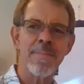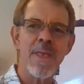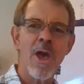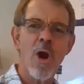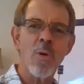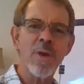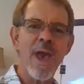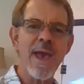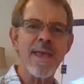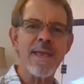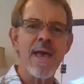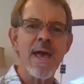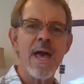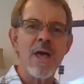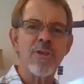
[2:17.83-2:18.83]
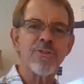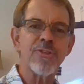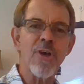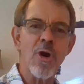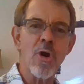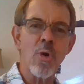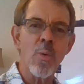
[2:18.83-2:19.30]
Okay,
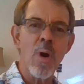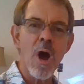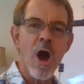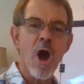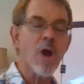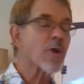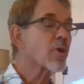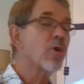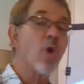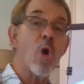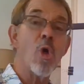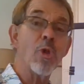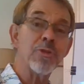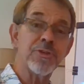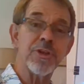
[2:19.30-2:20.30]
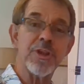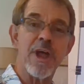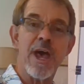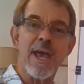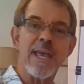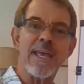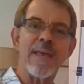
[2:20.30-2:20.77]
so our goal
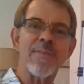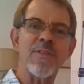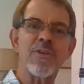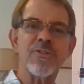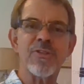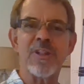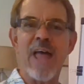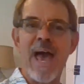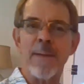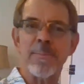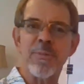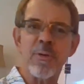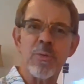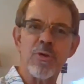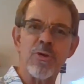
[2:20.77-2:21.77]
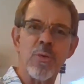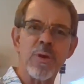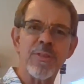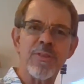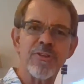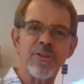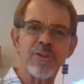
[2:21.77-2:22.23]
today in this lab that we're doing,
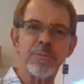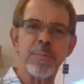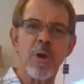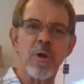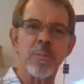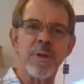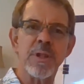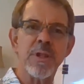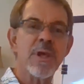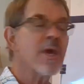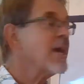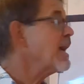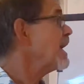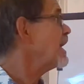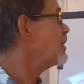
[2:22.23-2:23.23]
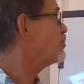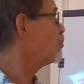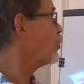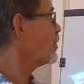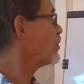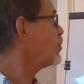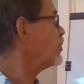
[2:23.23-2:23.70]
this experiment, is
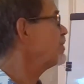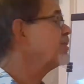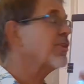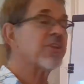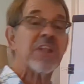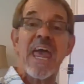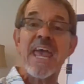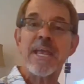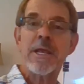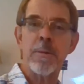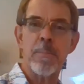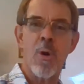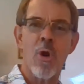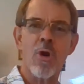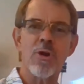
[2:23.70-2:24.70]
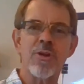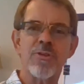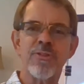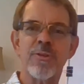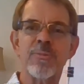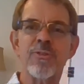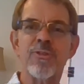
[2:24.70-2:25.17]
we're going to take apart
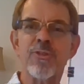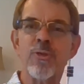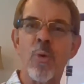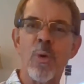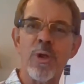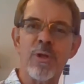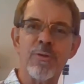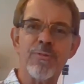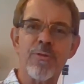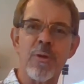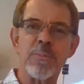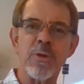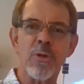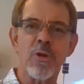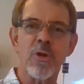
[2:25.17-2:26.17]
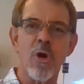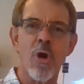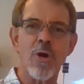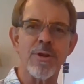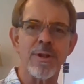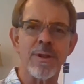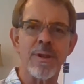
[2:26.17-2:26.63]
some soil from your
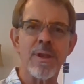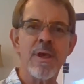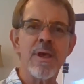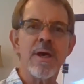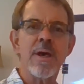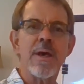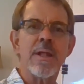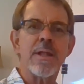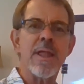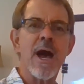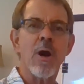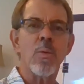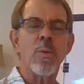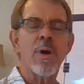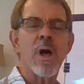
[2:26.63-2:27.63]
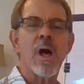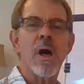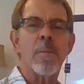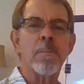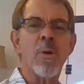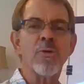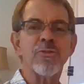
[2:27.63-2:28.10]
garden. Now,
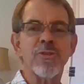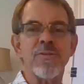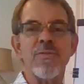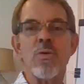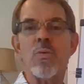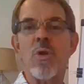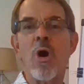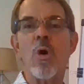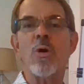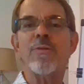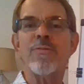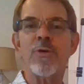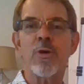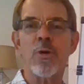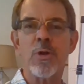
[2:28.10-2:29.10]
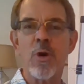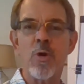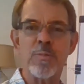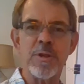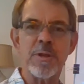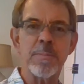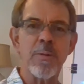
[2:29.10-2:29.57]
most of you know if you go to Home
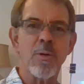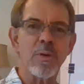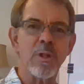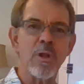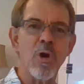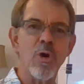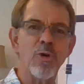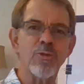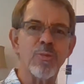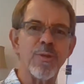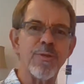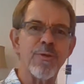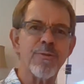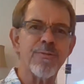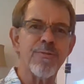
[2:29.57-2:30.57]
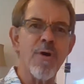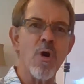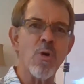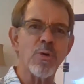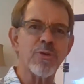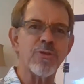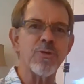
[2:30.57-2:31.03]
Depot or Lowe's with your
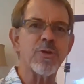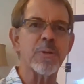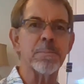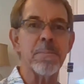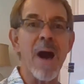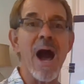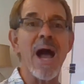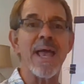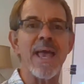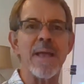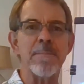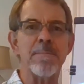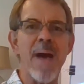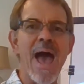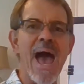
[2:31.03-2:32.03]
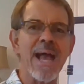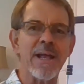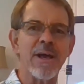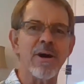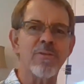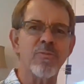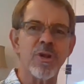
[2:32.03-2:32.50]
folks, you can buy a bag
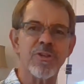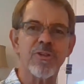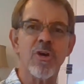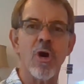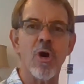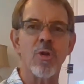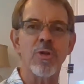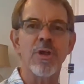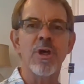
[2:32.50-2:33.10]
of what's called